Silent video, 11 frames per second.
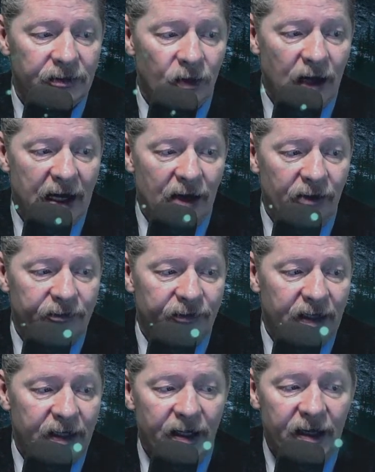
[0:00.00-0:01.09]
Wow,
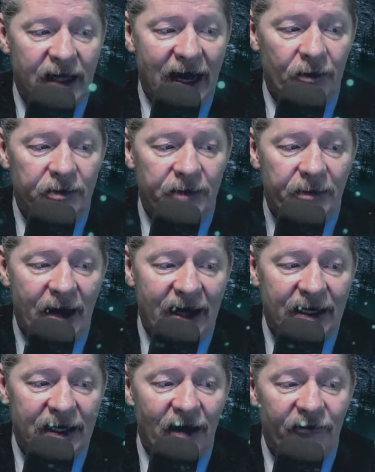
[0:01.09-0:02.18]
that would be bad
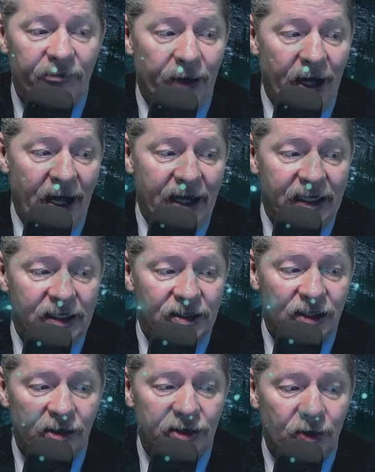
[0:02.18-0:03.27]
enough, but it is
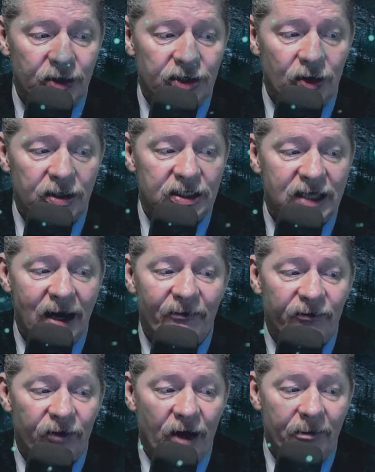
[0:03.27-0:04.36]
also a short step
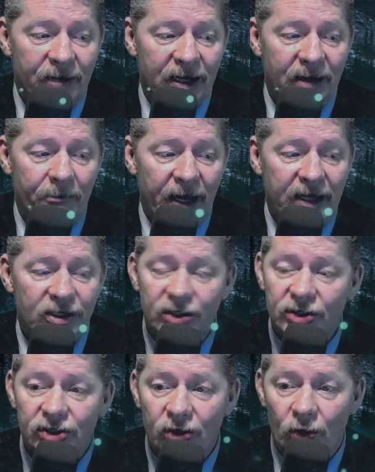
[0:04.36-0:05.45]
from
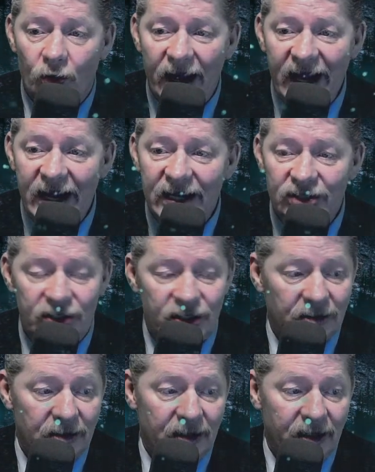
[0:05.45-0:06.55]
impatience to rage.
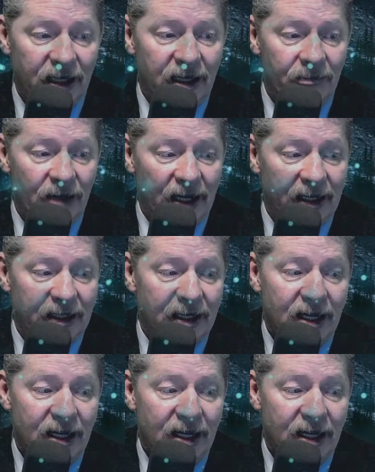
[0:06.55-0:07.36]
Think about it.